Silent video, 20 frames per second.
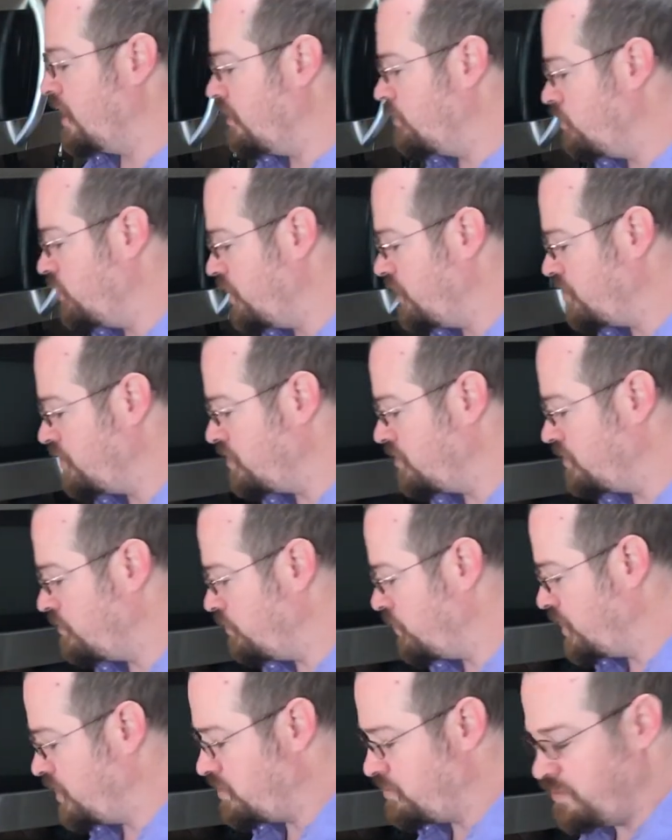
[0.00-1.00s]
When you're
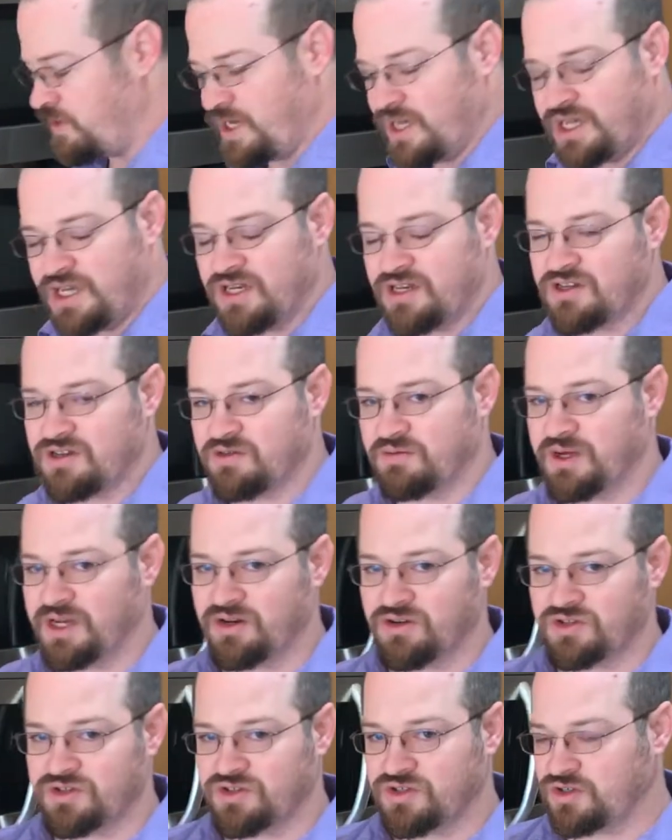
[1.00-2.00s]
making
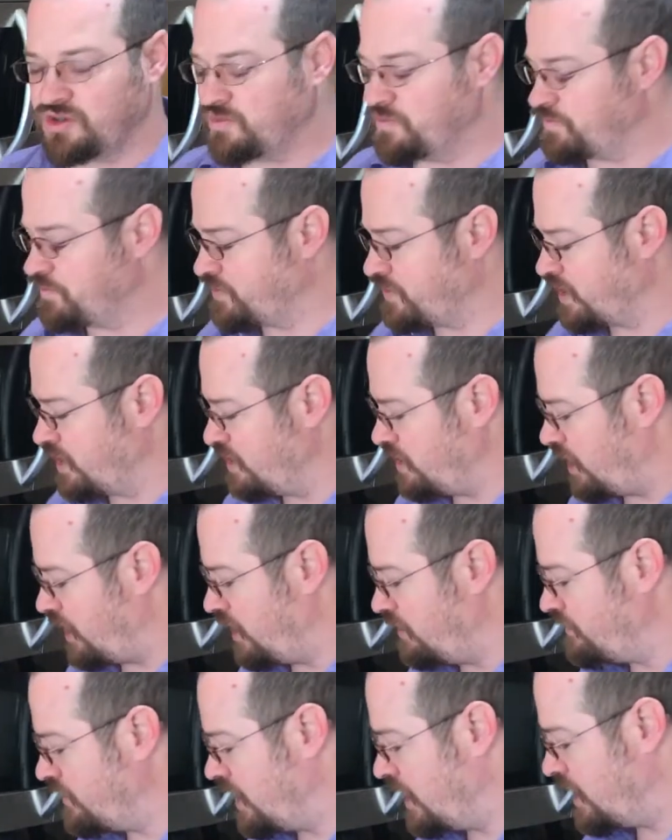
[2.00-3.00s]
tomato soup,
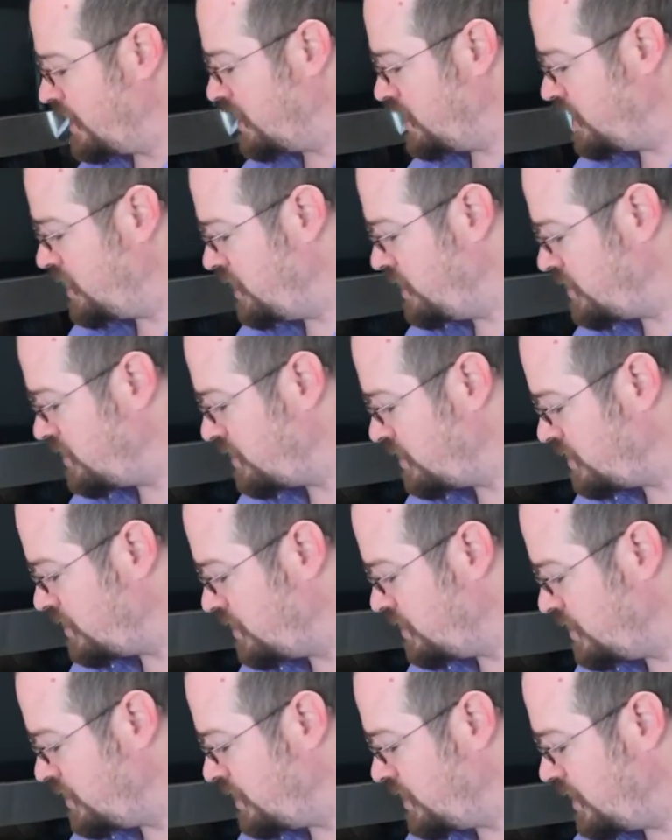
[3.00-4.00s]
I've got in here